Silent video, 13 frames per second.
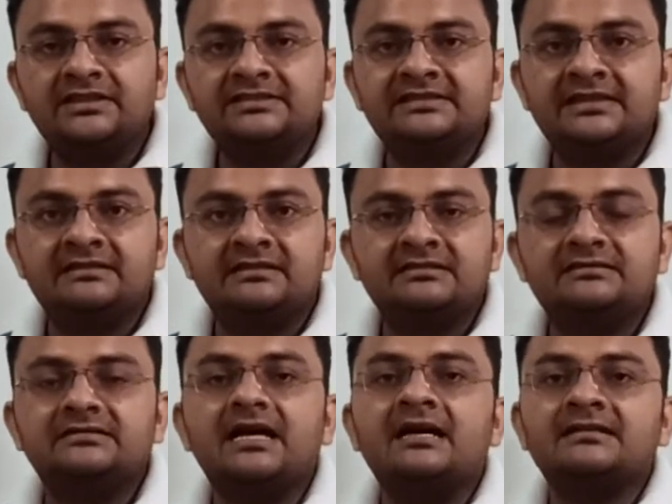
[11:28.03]

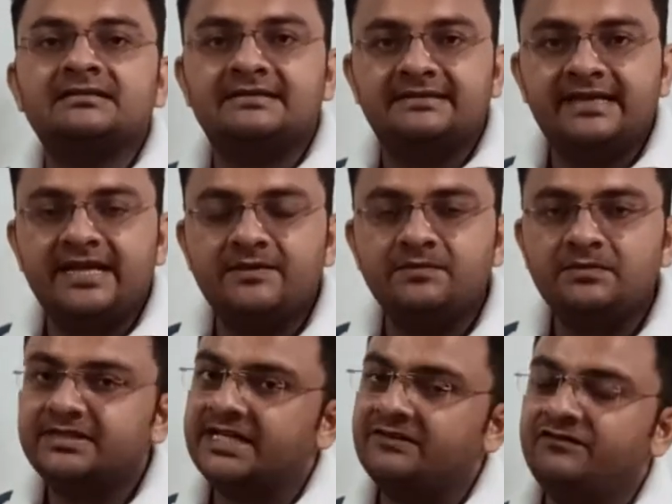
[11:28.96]
signals are same,
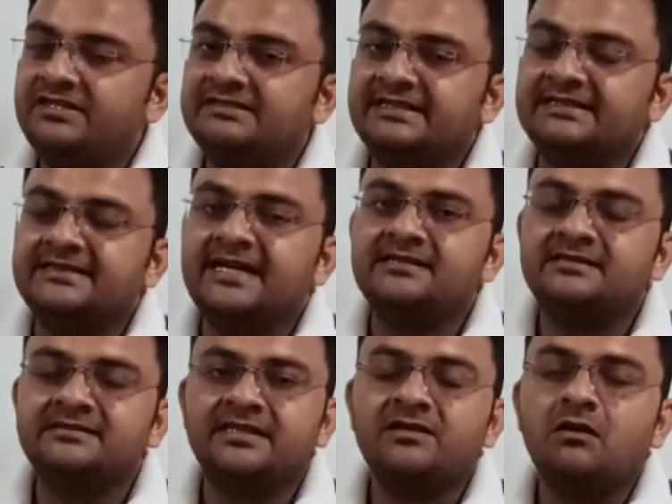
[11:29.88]
then we say that
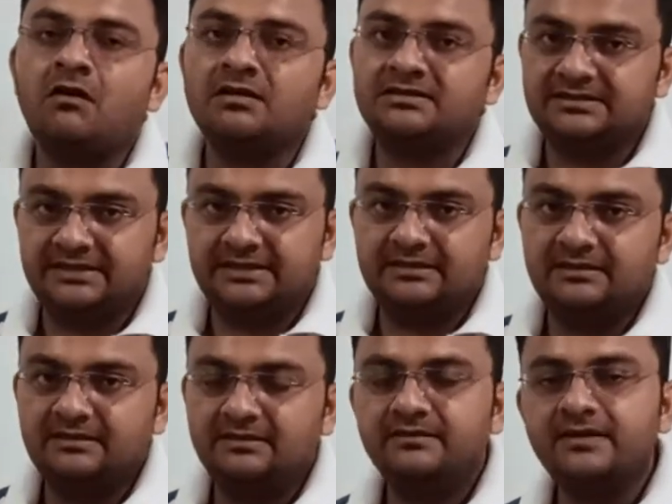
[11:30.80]
it's an odd signal,
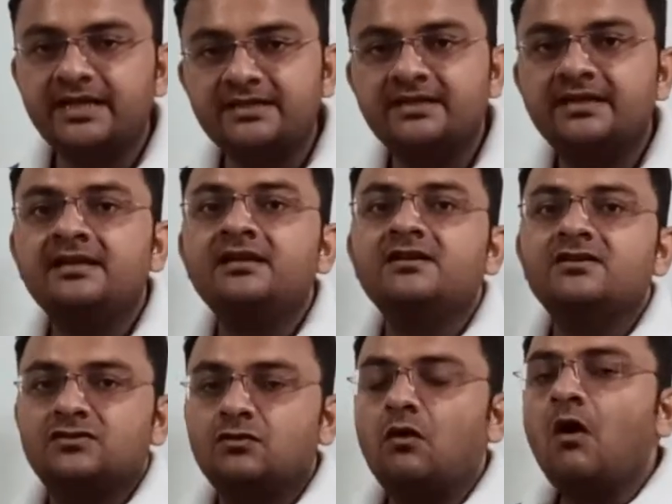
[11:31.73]
right?
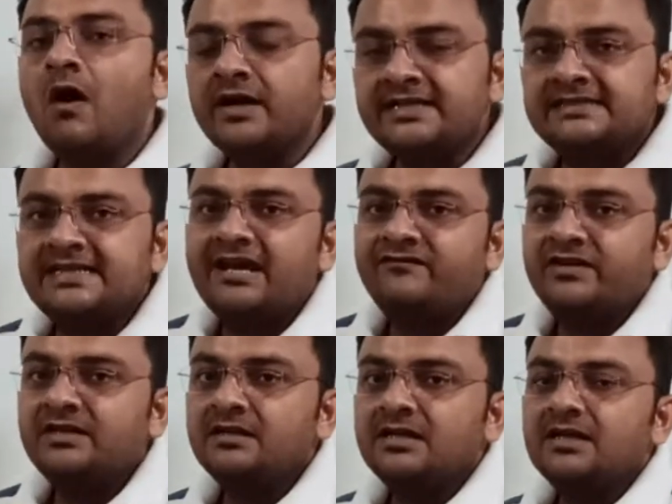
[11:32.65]
So odd is
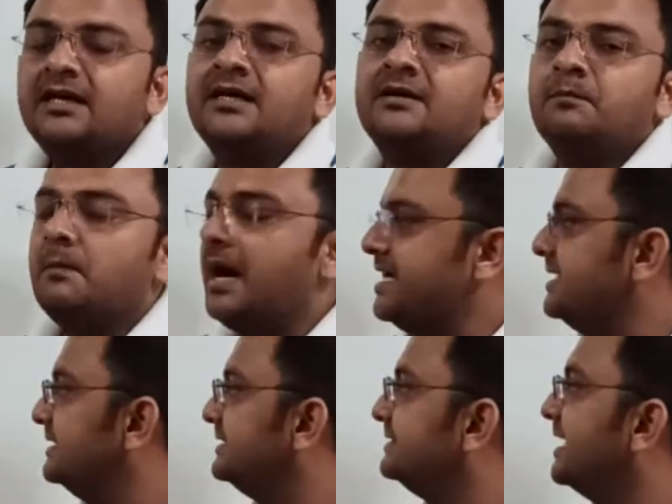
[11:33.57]
having a
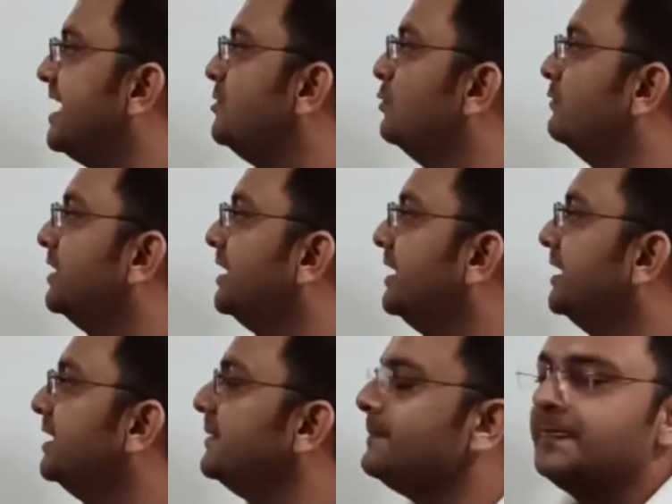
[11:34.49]
minus sign over
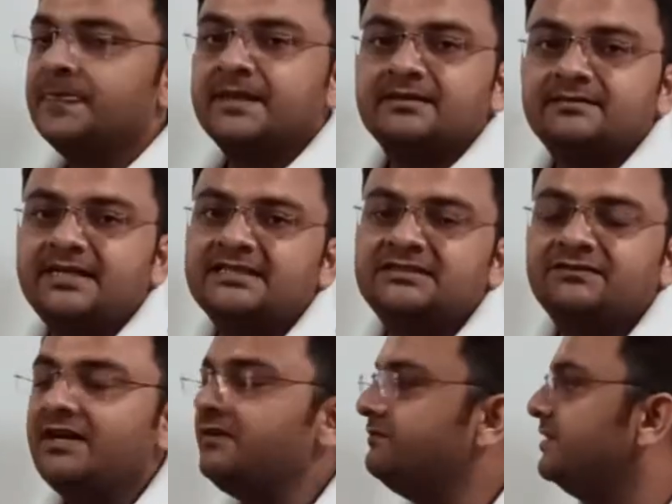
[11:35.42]
here. That's
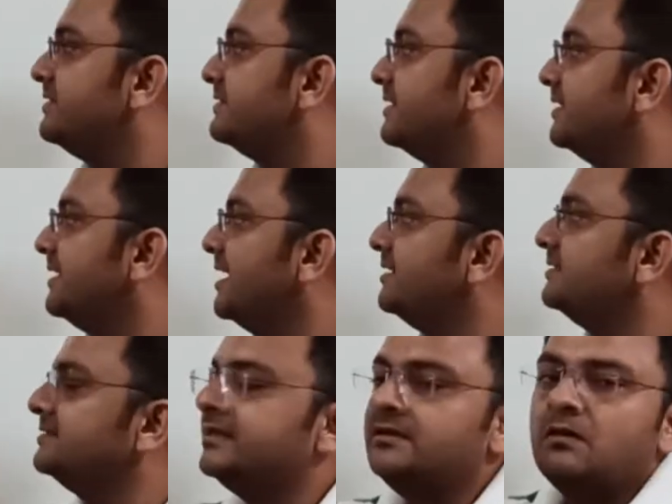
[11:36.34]
why we say that
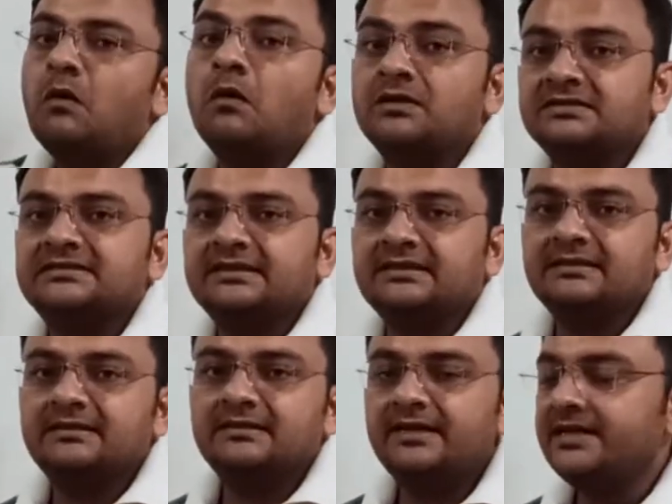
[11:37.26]
it's an odd signal,
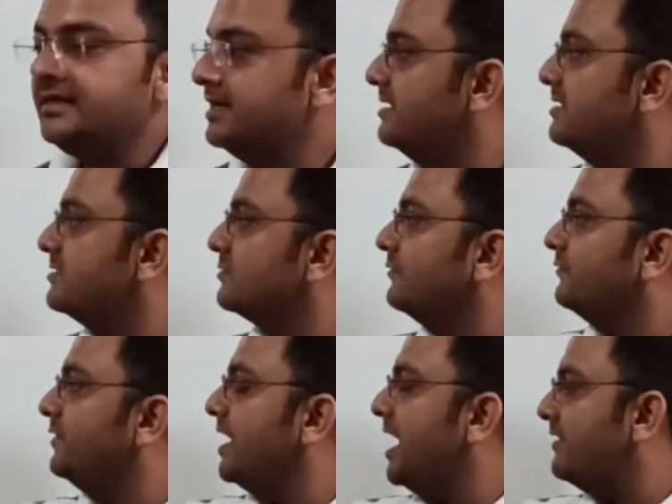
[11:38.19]
right? So
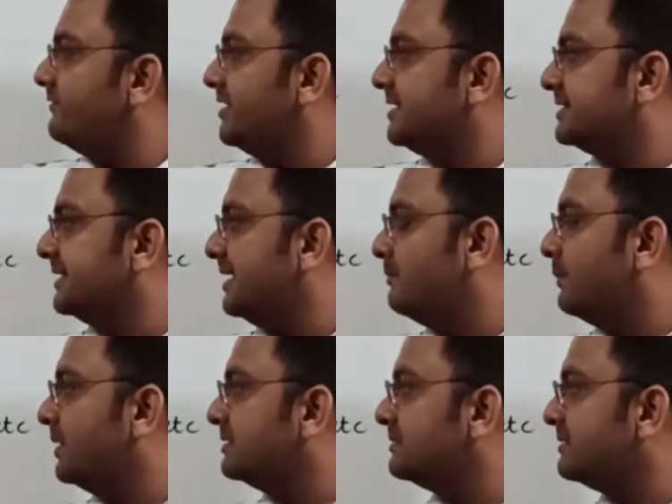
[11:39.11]
we have
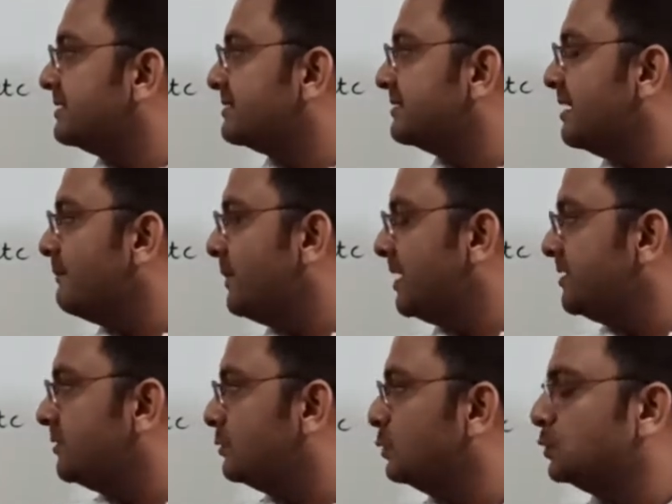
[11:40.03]
examples. Example
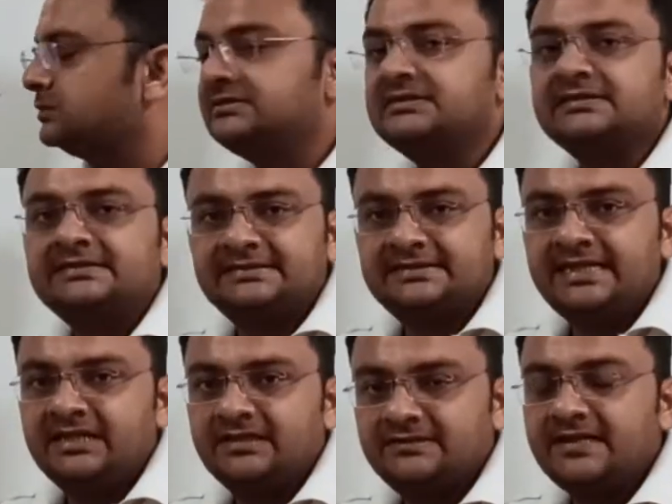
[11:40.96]
includes the
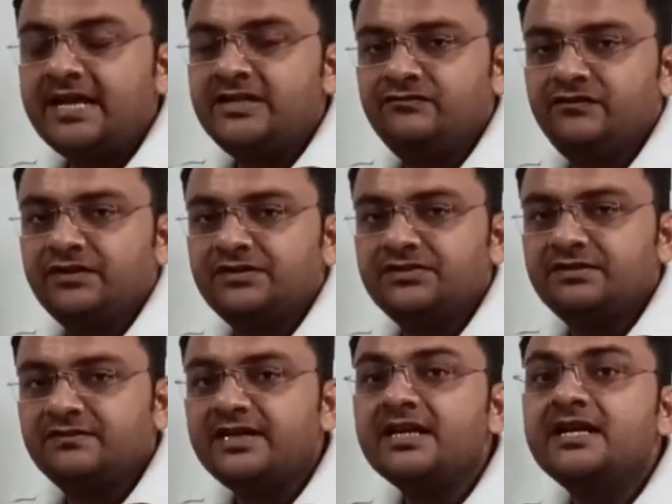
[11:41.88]
sine function,
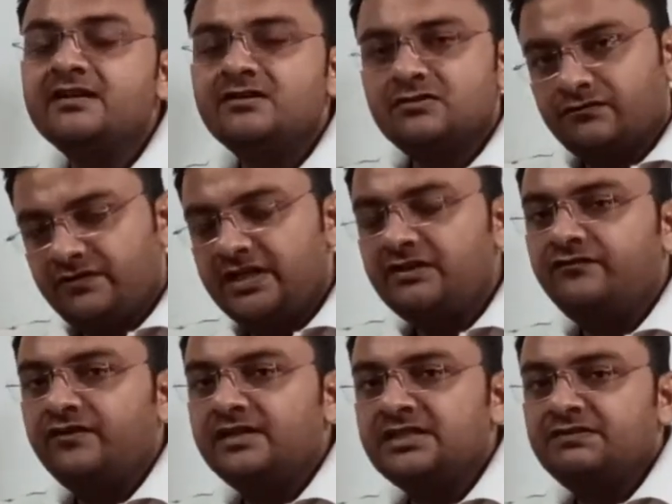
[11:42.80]
right? So very
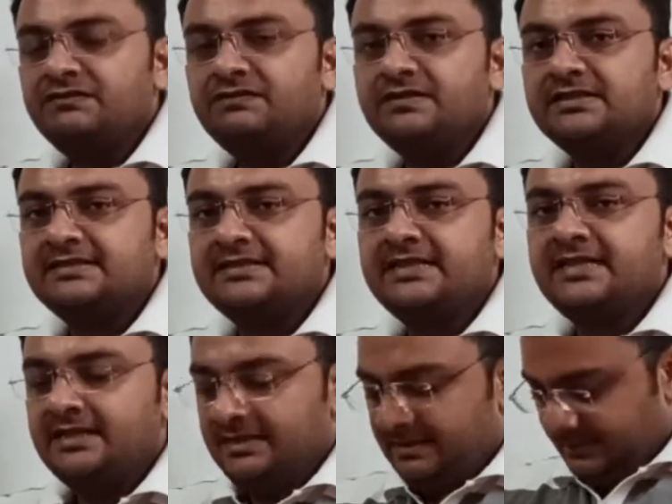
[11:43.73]
first we will
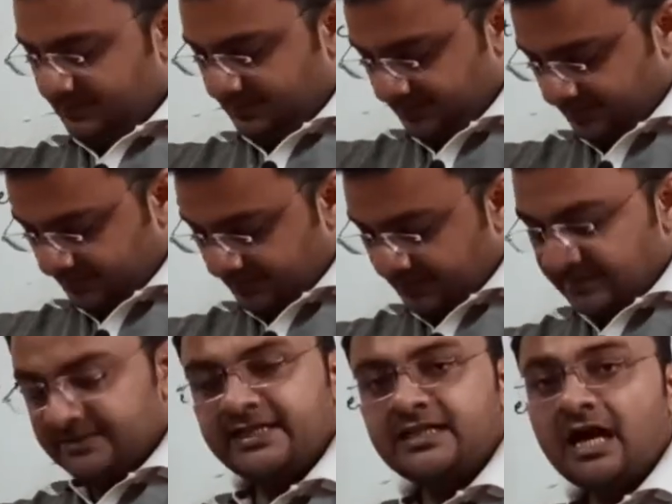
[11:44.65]
see
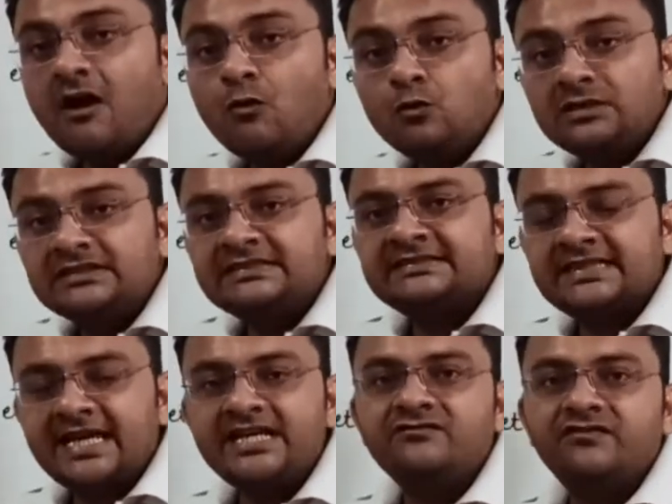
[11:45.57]
that how the
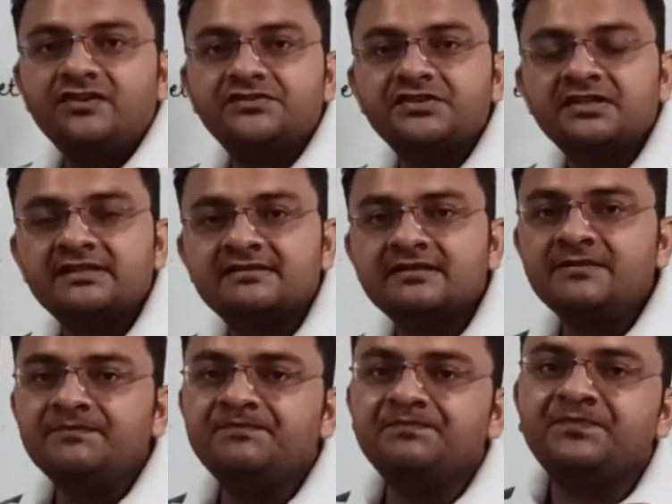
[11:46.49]
sine function is
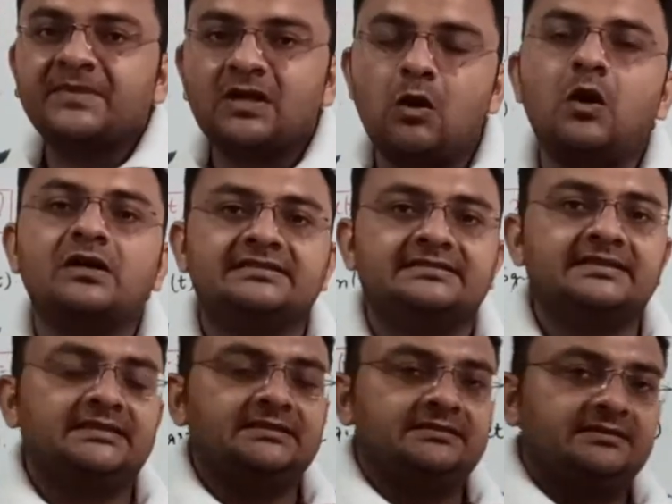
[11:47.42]
a odd
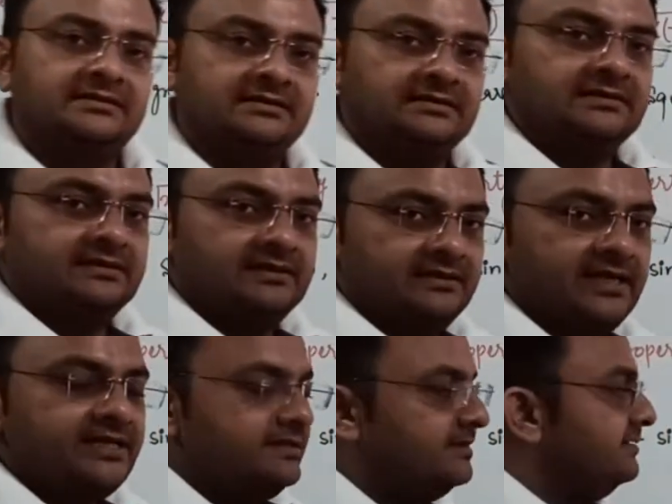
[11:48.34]
signal,
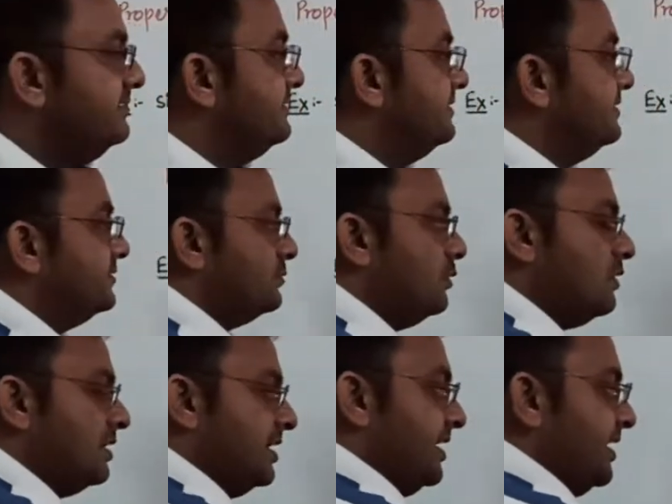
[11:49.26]
right?
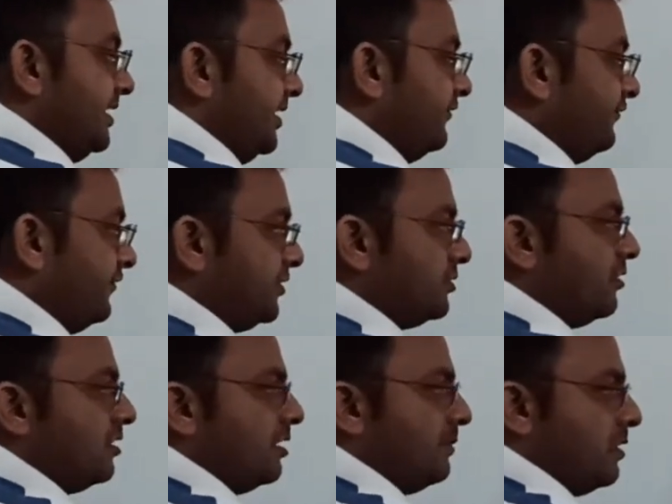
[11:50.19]
So if we
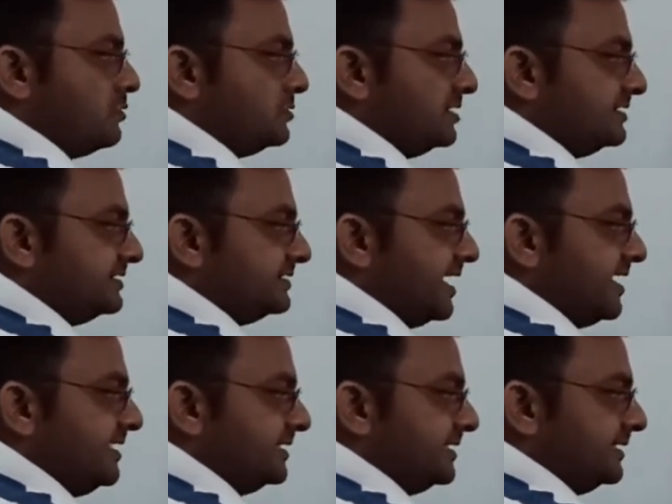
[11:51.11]
talk about the
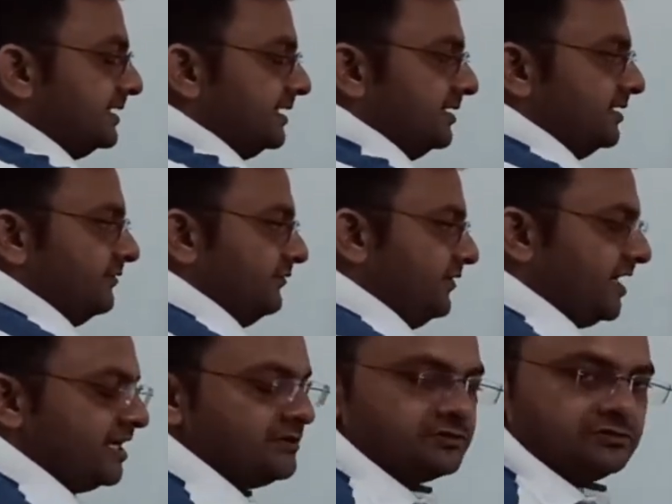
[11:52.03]
sine, we
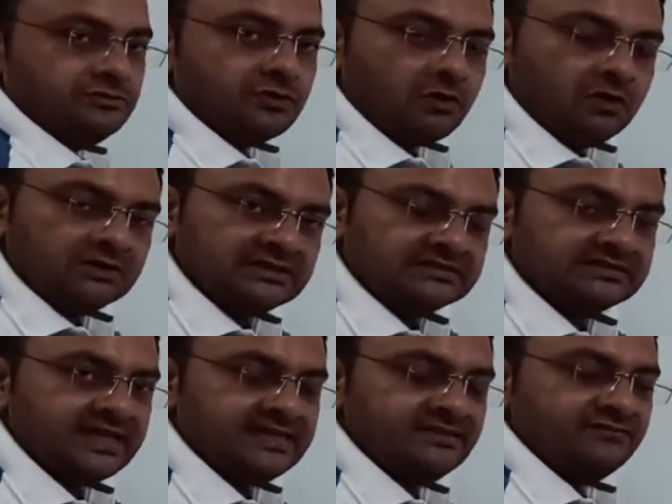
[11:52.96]
can draw the
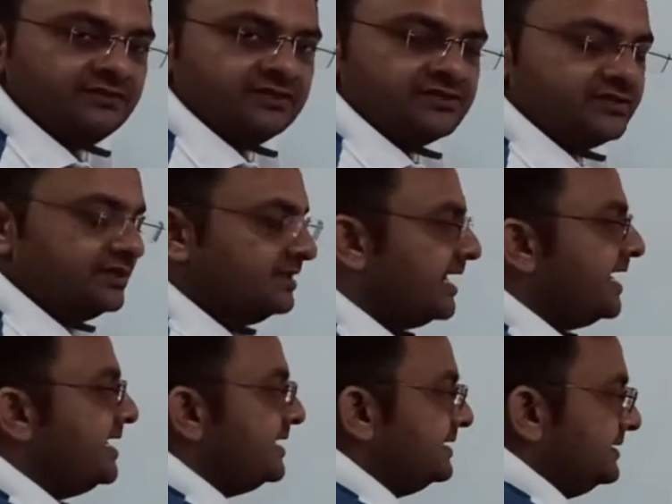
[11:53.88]
sine function
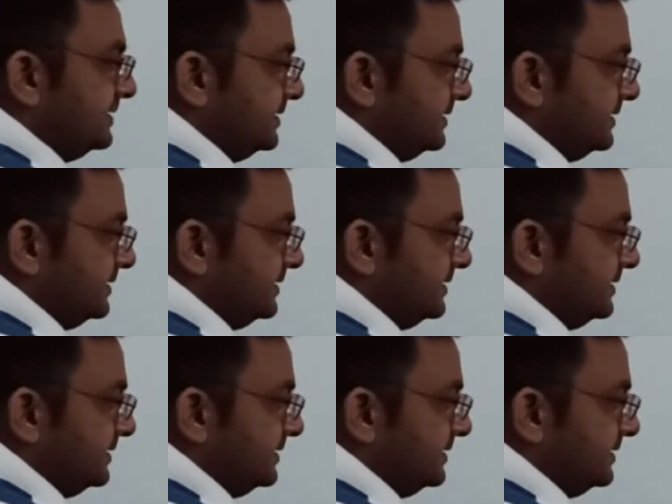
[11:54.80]
like